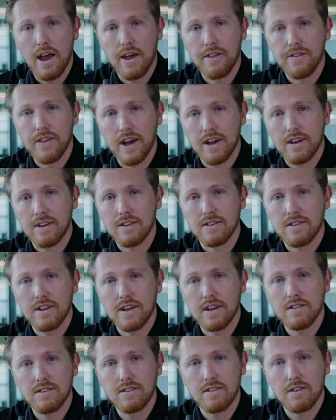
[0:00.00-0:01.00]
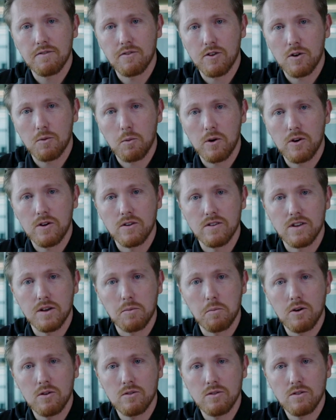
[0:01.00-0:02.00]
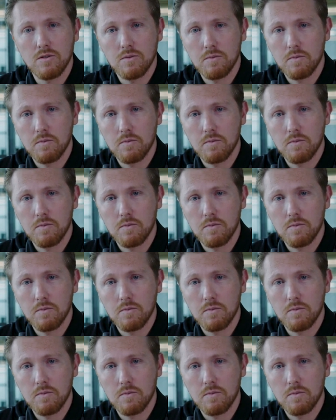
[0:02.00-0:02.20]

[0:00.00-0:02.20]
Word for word: and that contains the firmware and demos.